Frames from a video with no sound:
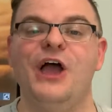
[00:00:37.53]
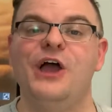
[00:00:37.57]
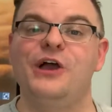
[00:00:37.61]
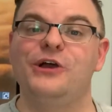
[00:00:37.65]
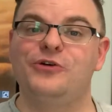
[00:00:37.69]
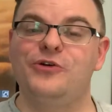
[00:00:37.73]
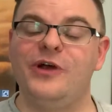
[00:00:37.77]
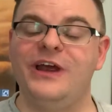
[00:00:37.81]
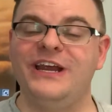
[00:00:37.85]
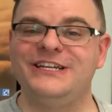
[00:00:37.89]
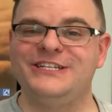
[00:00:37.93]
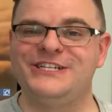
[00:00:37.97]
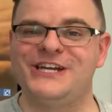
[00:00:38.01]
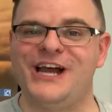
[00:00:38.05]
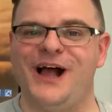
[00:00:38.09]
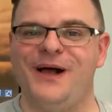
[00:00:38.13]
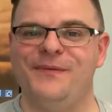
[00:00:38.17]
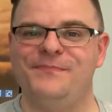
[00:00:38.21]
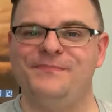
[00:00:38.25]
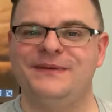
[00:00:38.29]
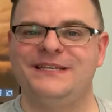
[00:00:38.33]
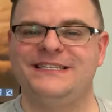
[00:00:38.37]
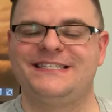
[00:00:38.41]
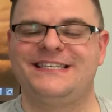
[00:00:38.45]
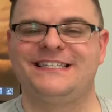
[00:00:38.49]
Great
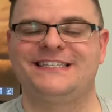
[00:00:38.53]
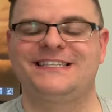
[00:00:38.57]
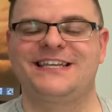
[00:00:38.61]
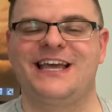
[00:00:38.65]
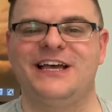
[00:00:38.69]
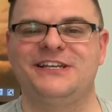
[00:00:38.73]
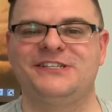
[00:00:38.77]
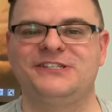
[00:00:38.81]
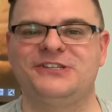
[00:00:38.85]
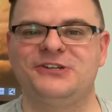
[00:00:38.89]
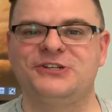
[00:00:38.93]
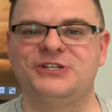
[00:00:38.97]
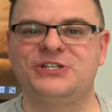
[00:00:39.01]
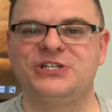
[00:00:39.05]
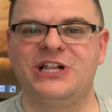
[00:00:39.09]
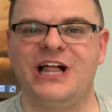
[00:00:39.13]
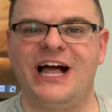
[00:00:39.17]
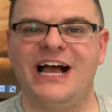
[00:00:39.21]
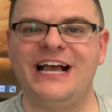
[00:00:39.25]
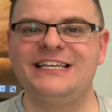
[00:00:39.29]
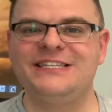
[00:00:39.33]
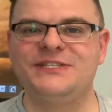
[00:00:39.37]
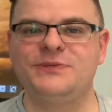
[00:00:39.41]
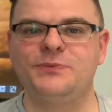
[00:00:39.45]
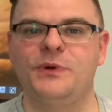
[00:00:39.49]
job, Mrs. Kessler's
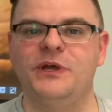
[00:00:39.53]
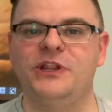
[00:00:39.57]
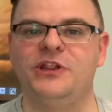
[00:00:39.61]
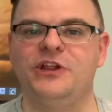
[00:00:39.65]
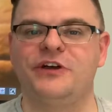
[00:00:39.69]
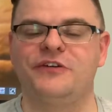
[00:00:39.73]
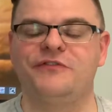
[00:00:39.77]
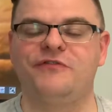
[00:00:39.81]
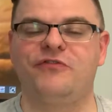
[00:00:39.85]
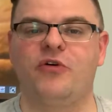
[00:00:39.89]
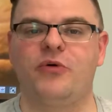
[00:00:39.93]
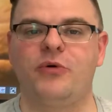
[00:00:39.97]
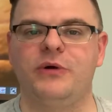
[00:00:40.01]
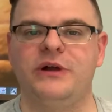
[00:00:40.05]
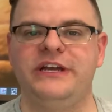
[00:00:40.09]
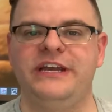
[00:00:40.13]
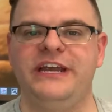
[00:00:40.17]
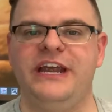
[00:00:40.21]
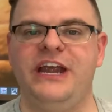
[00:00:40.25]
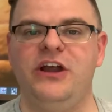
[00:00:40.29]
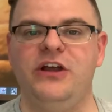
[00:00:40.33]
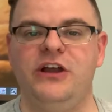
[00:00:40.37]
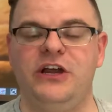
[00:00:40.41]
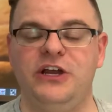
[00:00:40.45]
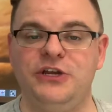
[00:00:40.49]
class. We look forward to
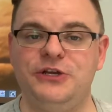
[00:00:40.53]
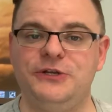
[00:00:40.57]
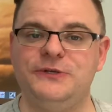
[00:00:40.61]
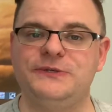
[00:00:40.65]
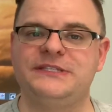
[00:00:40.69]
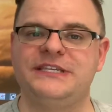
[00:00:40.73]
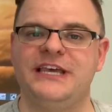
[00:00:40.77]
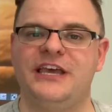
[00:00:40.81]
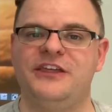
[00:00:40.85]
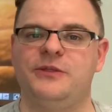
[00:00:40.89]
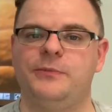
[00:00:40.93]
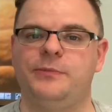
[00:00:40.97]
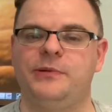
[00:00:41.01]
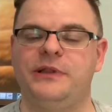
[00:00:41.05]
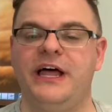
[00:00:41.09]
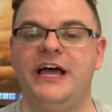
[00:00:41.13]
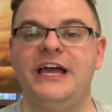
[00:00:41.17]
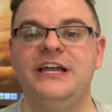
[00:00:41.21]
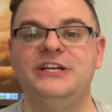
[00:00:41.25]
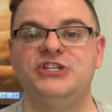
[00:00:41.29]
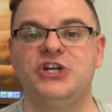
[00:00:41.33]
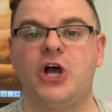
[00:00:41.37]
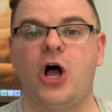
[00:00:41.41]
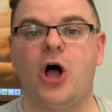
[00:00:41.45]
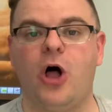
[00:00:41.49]
hearing you say the
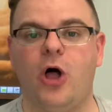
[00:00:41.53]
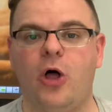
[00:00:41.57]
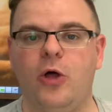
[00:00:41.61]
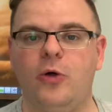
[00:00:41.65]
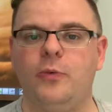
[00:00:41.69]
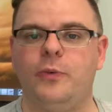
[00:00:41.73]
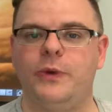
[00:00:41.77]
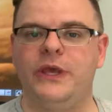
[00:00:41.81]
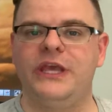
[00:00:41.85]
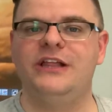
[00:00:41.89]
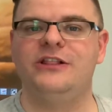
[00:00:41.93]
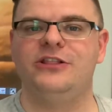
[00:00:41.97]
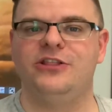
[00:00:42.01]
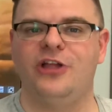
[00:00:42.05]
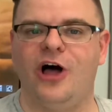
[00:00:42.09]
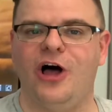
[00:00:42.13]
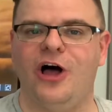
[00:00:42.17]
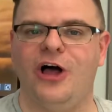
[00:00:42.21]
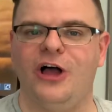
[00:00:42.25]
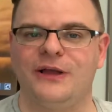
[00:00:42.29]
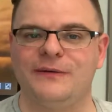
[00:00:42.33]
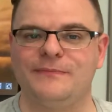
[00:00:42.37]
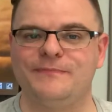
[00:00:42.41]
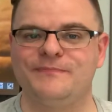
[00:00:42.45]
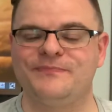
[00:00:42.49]
pledge all week
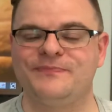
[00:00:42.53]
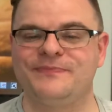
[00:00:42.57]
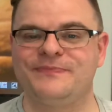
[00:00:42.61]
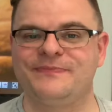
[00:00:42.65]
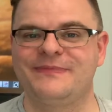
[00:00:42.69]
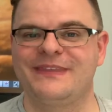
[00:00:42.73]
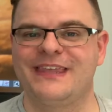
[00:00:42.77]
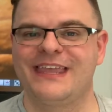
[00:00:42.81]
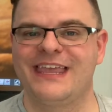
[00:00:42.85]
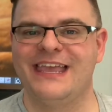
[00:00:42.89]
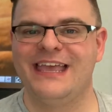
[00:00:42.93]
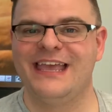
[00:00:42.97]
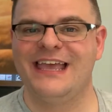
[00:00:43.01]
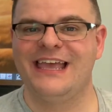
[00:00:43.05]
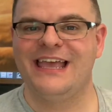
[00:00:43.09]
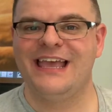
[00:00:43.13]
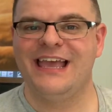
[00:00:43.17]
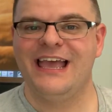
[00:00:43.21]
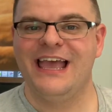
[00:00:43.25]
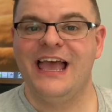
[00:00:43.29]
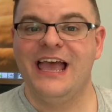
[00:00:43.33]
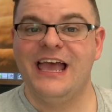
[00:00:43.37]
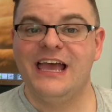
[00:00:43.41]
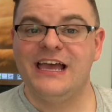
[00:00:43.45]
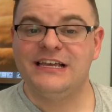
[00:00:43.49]
long.
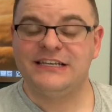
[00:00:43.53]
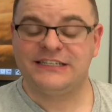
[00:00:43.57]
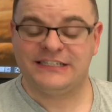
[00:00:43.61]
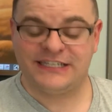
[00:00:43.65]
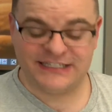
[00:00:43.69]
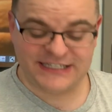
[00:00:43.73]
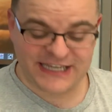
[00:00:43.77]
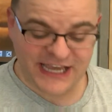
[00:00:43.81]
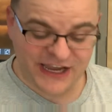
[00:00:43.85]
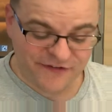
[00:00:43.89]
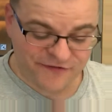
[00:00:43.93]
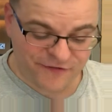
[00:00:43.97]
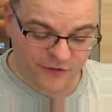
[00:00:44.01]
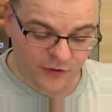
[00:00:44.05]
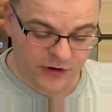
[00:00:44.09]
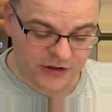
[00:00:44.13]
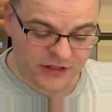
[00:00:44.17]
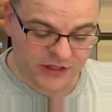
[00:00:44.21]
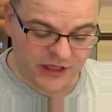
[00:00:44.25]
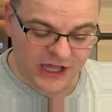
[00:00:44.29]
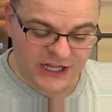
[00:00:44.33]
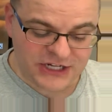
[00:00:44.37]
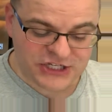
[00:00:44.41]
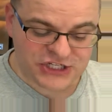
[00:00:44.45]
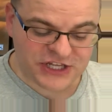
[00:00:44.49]
Today for
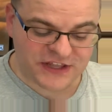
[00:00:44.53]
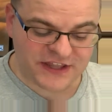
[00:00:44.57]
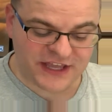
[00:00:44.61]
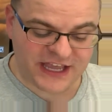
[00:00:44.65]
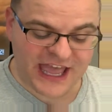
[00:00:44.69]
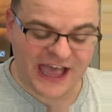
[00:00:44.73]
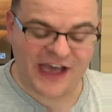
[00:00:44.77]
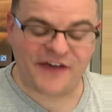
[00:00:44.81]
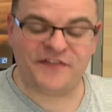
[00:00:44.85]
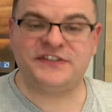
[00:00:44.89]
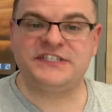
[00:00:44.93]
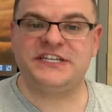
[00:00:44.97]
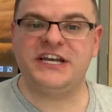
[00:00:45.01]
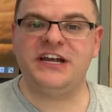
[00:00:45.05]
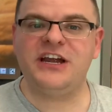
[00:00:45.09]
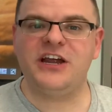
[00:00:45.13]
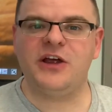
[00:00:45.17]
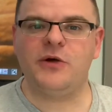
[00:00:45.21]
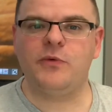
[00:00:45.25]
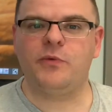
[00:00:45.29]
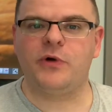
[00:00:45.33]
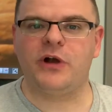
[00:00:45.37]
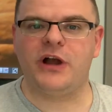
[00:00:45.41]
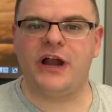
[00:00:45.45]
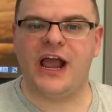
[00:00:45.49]
lunch in the
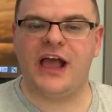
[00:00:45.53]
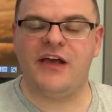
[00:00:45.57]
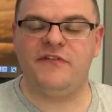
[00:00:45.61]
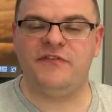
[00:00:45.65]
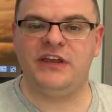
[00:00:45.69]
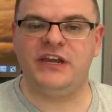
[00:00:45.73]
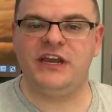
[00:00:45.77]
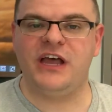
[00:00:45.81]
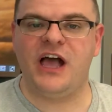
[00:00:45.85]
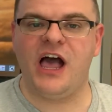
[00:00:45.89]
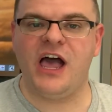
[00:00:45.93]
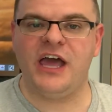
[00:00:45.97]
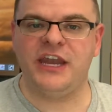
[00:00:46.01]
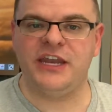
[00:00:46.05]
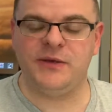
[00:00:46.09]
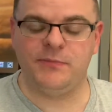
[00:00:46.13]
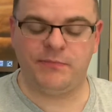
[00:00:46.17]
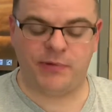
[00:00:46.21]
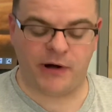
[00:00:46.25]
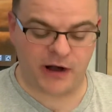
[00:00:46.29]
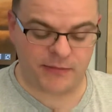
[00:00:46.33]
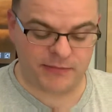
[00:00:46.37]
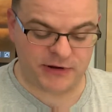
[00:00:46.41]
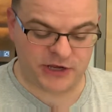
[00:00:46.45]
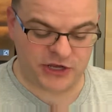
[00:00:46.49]
cafeteria, we're having honey
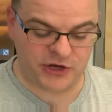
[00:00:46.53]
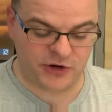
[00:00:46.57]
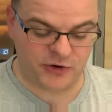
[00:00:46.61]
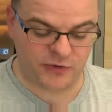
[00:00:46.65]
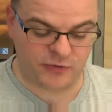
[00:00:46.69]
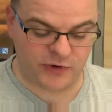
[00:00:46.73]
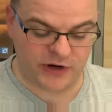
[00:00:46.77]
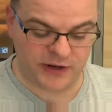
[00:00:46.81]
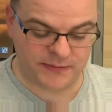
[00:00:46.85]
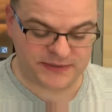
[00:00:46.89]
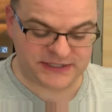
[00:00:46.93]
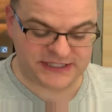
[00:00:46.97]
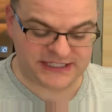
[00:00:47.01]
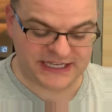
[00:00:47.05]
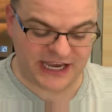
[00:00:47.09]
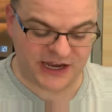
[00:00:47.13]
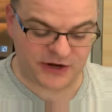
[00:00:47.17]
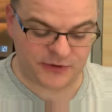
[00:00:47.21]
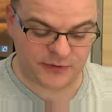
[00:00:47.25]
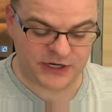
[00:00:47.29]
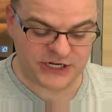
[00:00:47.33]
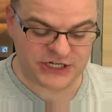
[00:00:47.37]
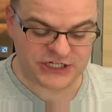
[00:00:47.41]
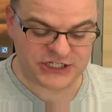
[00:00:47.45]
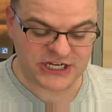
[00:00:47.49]
barbecue rib
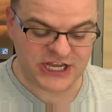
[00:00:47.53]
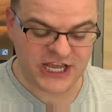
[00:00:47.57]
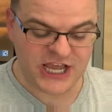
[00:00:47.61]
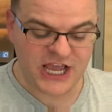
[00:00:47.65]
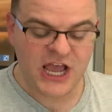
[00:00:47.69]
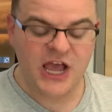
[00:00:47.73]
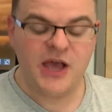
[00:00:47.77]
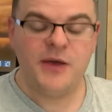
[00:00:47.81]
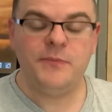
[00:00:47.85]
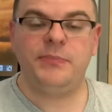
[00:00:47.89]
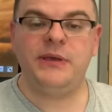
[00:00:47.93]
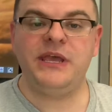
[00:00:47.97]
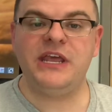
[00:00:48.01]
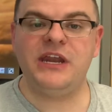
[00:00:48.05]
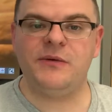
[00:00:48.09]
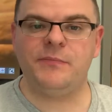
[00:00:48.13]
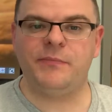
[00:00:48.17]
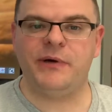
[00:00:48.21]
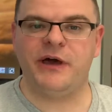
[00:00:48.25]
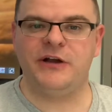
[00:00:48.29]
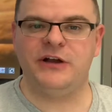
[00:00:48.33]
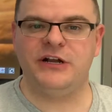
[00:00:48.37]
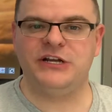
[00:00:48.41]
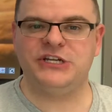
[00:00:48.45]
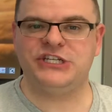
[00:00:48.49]
sandwich, peanut
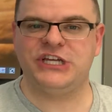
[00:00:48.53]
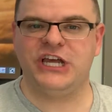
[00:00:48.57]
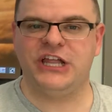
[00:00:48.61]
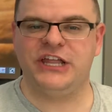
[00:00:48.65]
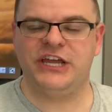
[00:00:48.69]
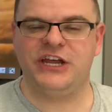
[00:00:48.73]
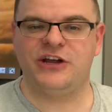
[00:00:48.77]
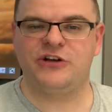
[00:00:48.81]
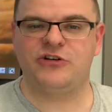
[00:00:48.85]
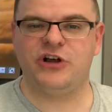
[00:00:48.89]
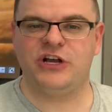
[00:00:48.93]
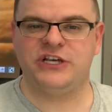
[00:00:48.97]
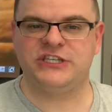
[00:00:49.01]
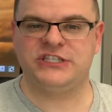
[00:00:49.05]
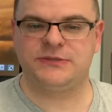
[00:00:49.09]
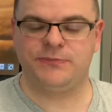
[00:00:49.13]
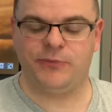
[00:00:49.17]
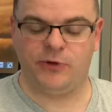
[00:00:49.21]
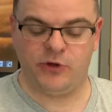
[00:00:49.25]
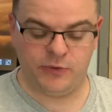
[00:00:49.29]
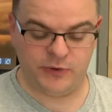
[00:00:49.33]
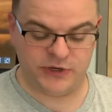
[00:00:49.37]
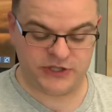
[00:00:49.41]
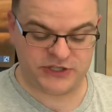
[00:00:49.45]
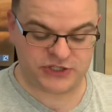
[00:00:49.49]
butter and jelly
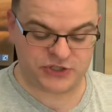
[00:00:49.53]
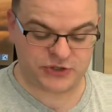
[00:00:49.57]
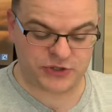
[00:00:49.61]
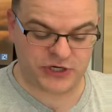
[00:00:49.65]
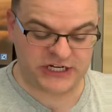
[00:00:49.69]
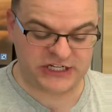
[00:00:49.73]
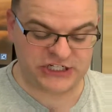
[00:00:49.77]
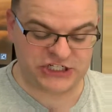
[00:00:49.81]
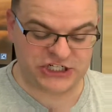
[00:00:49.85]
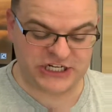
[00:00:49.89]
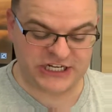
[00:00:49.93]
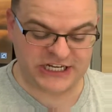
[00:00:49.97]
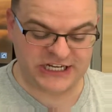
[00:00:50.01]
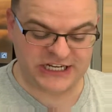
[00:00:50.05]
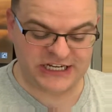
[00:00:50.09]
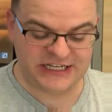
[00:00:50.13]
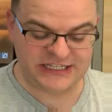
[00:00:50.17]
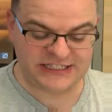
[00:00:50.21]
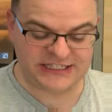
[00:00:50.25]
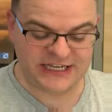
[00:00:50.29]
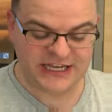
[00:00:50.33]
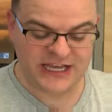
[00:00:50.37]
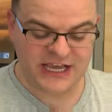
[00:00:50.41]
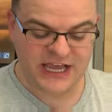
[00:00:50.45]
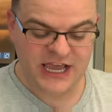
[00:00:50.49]
encrustable with string
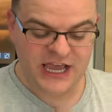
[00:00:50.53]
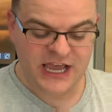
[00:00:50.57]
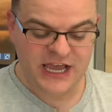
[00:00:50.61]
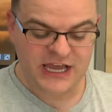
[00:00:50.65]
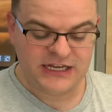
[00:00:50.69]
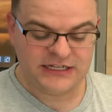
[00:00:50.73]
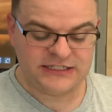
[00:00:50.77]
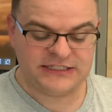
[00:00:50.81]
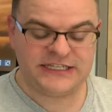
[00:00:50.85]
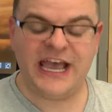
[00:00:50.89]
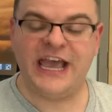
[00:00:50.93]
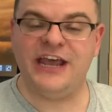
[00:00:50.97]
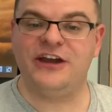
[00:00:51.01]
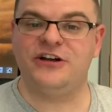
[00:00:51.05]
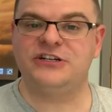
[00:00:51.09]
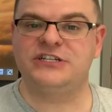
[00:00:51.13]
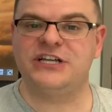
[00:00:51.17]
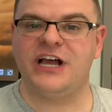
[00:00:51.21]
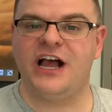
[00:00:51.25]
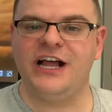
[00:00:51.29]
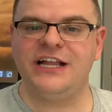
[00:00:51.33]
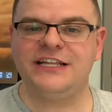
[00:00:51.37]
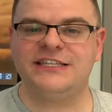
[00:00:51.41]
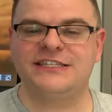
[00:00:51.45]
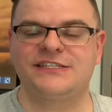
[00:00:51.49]
cheese, tater
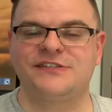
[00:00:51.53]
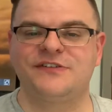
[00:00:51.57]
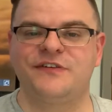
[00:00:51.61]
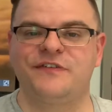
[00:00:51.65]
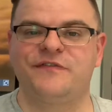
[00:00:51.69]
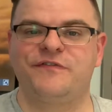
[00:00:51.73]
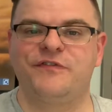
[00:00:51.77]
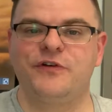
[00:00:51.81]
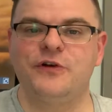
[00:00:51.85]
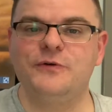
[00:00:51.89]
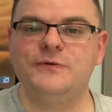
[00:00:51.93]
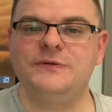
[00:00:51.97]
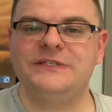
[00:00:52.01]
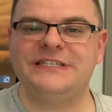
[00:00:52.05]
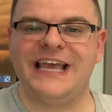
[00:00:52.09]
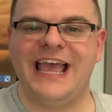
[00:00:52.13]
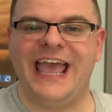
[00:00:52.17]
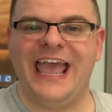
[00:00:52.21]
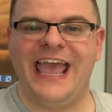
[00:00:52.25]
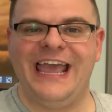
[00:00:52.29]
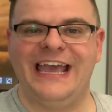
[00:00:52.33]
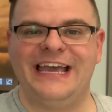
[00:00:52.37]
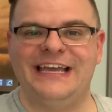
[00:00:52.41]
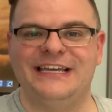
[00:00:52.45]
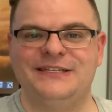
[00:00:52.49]
tots, fruit,
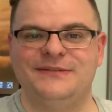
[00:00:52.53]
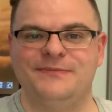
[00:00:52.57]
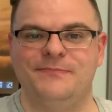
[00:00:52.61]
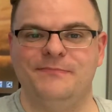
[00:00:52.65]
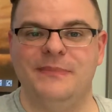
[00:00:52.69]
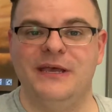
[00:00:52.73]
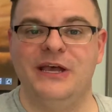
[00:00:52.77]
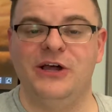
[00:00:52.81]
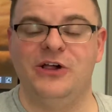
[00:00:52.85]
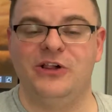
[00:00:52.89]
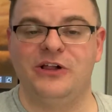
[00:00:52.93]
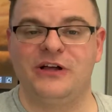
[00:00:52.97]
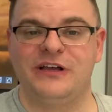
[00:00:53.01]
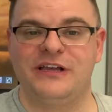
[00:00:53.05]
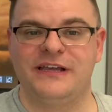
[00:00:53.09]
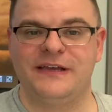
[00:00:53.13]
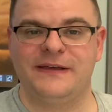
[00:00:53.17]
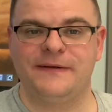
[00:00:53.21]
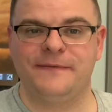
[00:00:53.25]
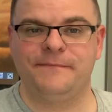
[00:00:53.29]
and milk.